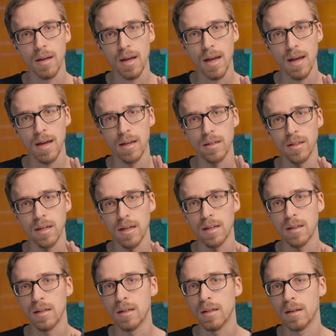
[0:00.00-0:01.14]
and
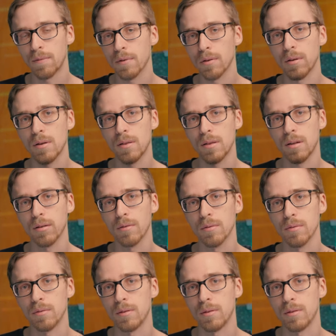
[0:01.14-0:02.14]
it never lost signal,